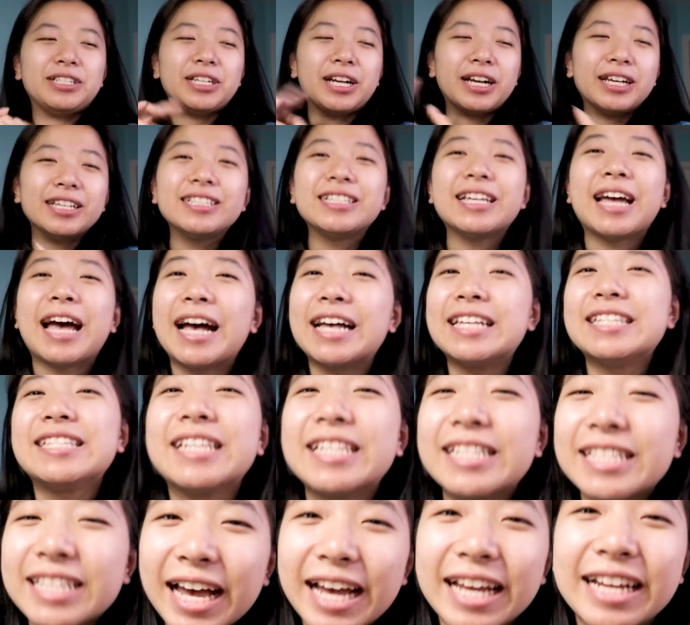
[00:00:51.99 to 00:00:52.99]
just as
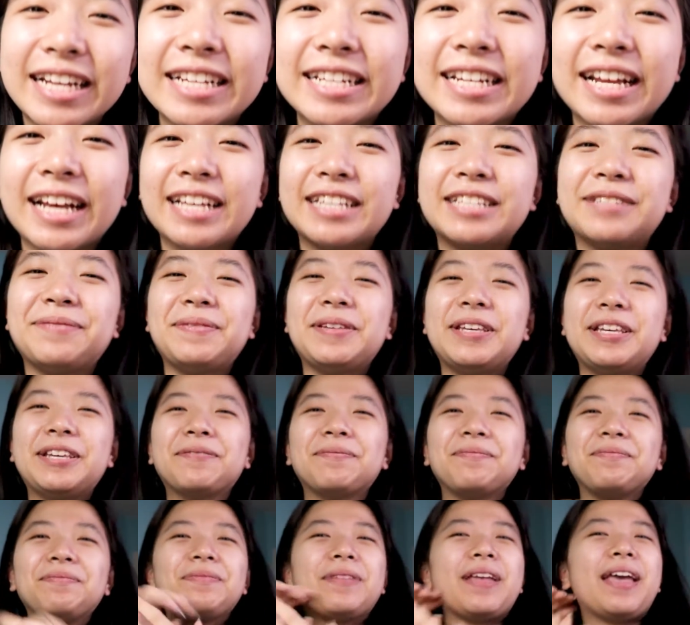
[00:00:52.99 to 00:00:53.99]
excited as
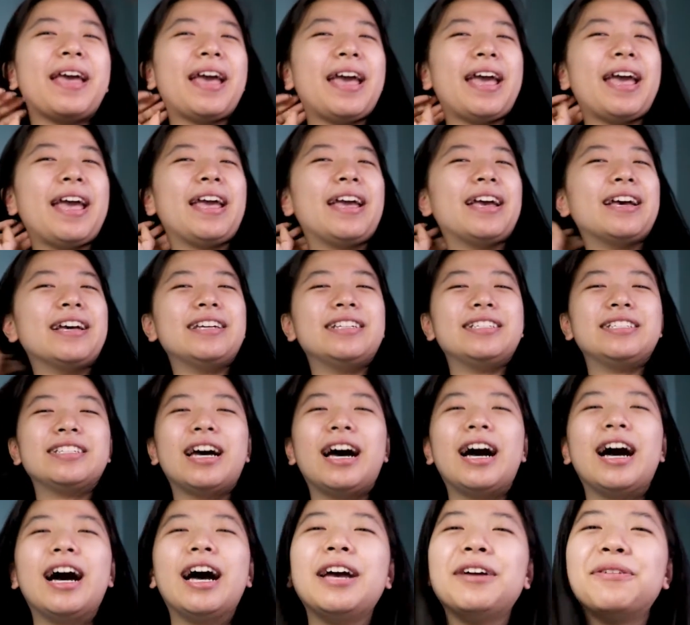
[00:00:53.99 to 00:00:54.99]
me. And
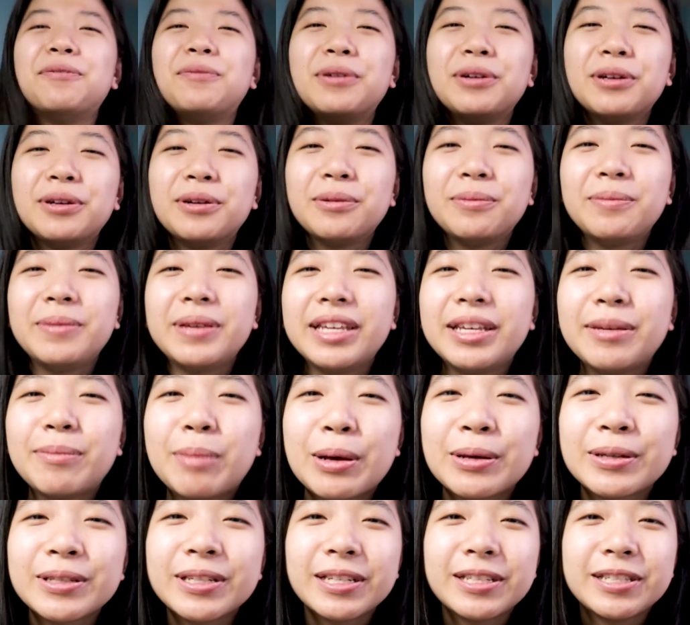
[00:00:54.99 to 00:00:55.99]
I will be
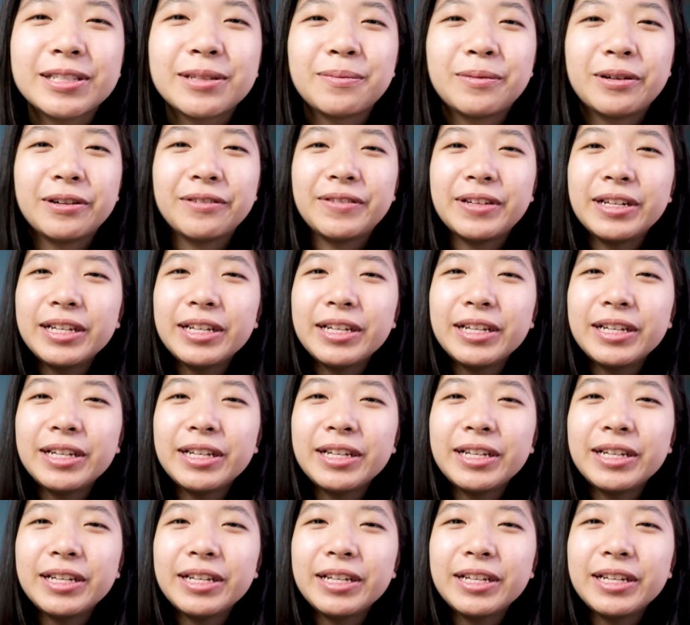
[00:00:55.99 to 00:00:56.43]
posting some more